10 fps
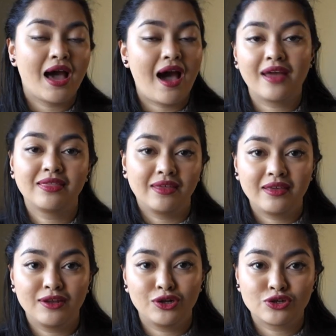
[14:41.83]
I think
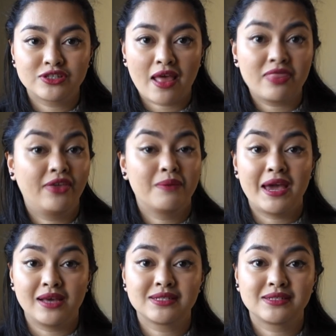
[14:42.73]
he looks the
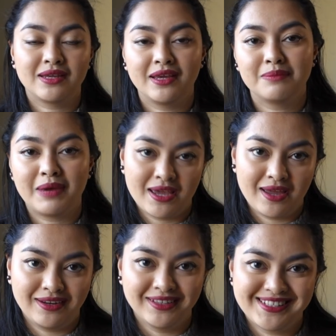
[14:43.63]
best in my
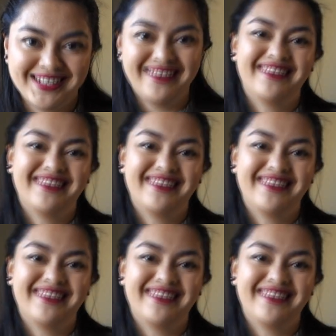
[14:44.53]
hand knits.